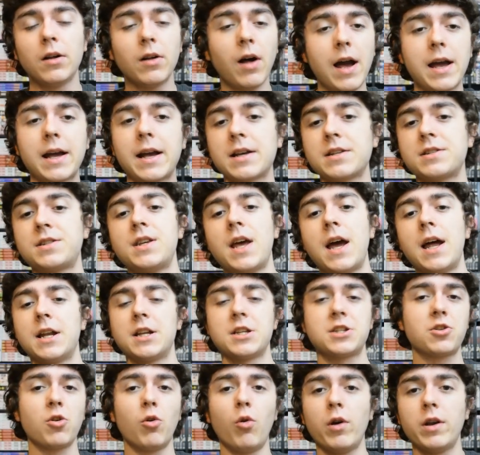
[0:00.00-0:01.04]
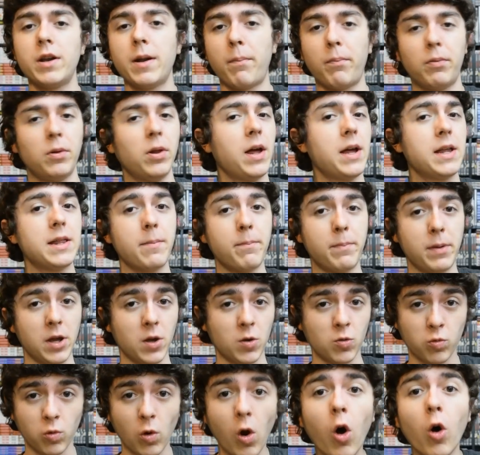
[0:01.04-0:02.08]
like I said, is going to play the
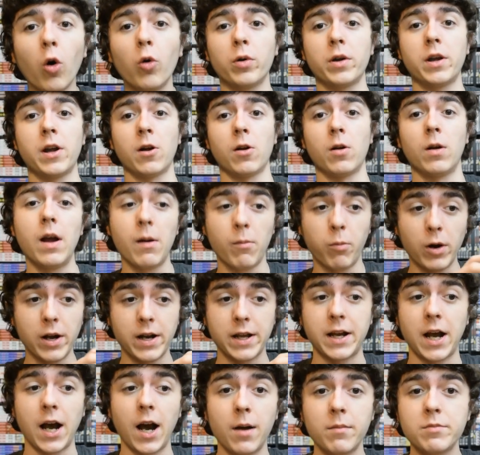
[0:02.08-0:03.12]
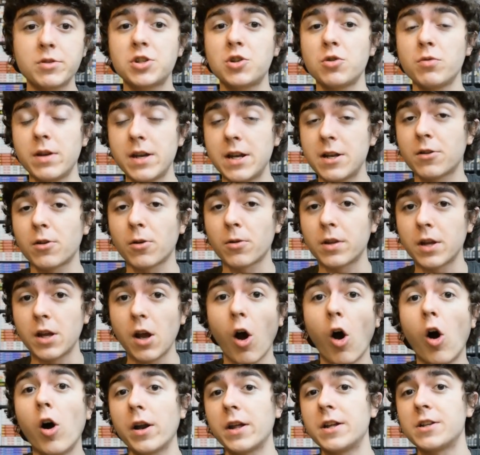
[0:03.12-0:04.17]
big role here when it comes to either the
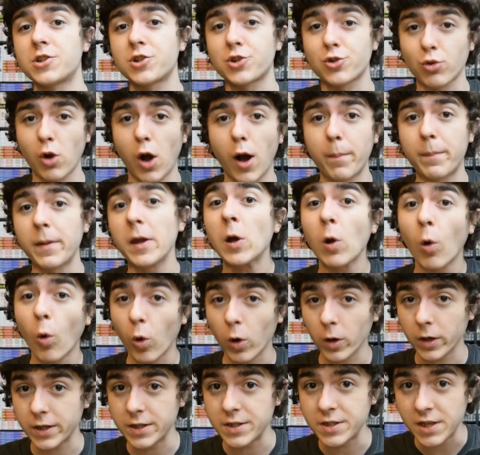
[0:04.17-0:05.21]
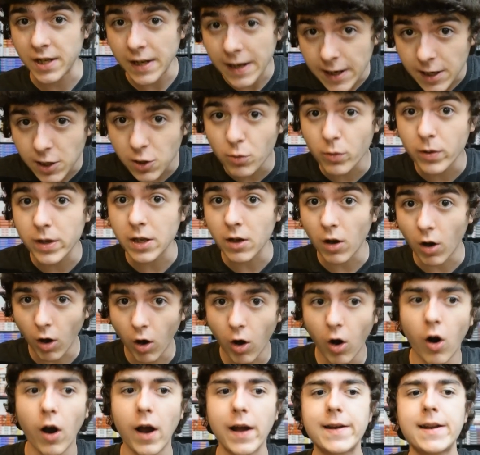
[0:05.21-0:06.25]
audience dropping or continuing
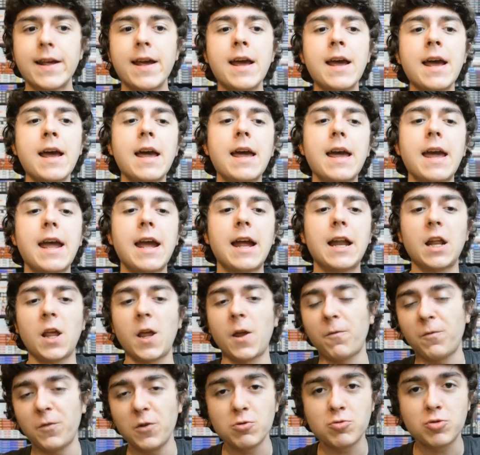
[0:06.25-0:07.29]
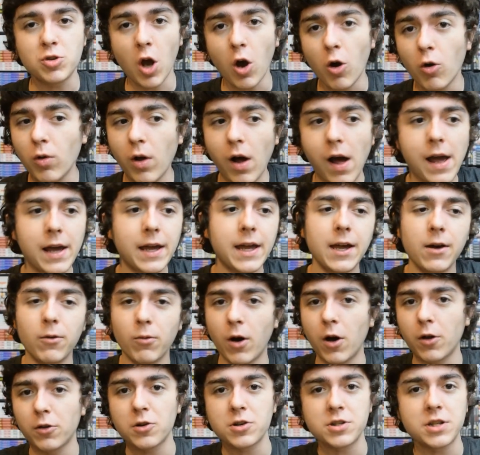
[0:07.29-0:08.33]
on. And if you don't like it,
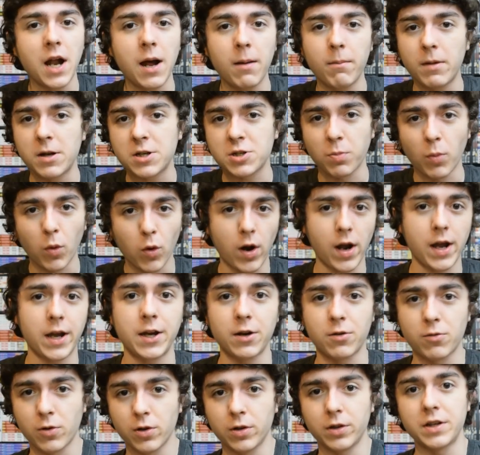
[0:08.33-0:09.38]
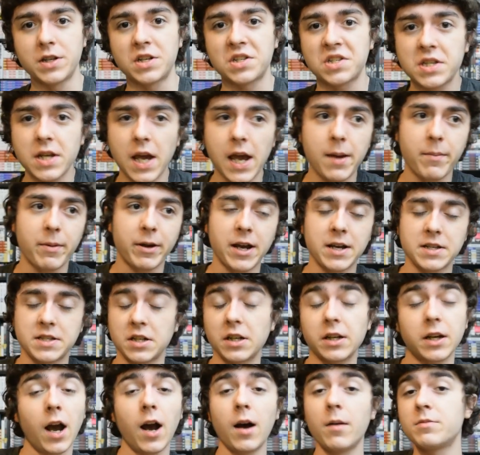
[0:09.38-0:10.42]
well, there's not much more I could really say, because
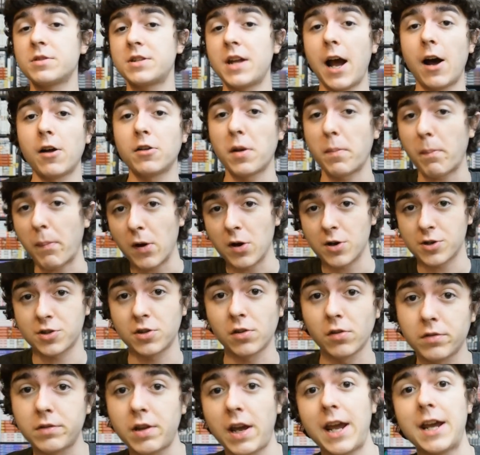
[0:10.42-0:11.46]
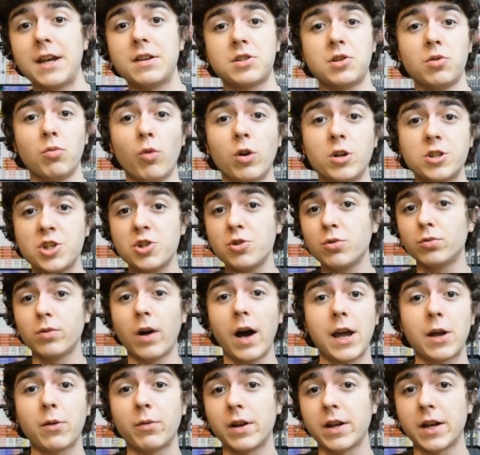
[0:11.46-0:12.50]
it comes down to personal taste and what you
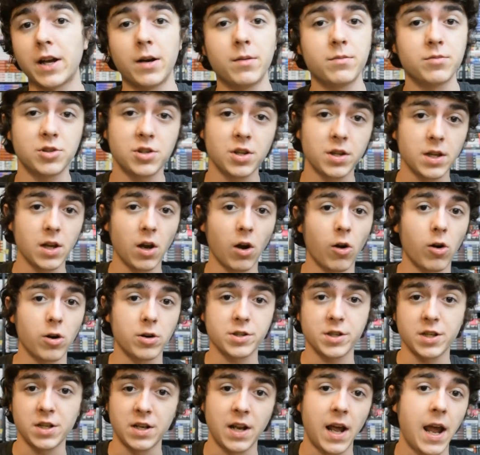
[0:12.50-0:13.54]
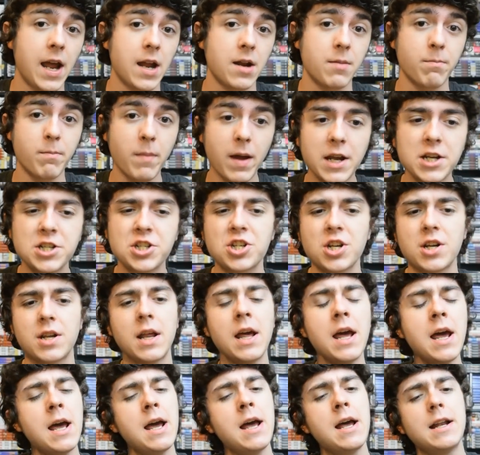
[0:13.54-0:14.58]
like when it comes to the art and animation.
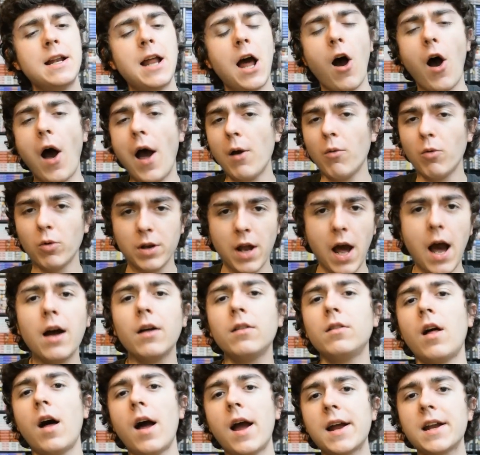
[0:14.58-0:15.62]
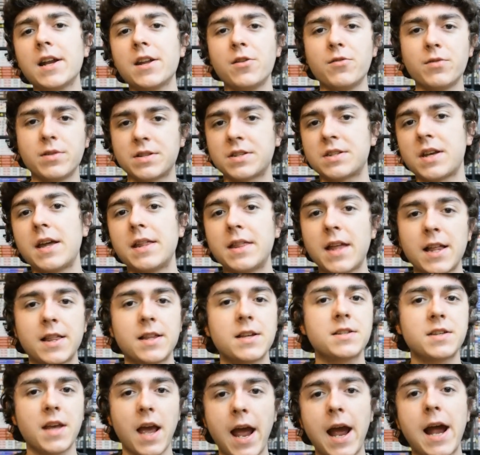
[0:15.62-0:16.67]
Now, I will not lie to you and say that
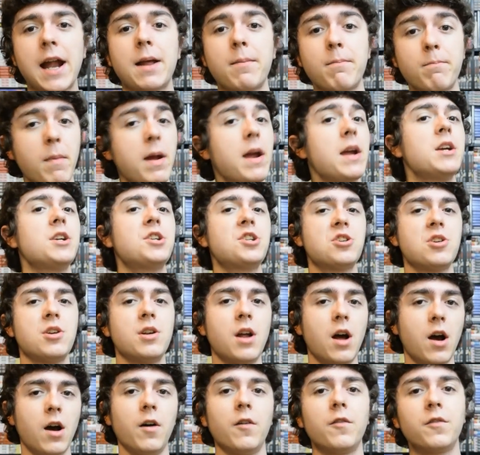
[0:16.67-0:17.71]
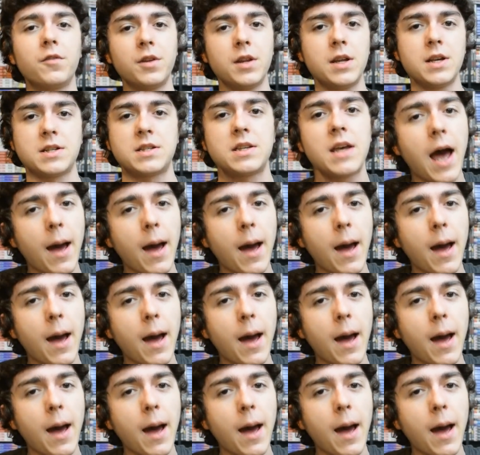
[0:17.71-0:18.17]
this animation of this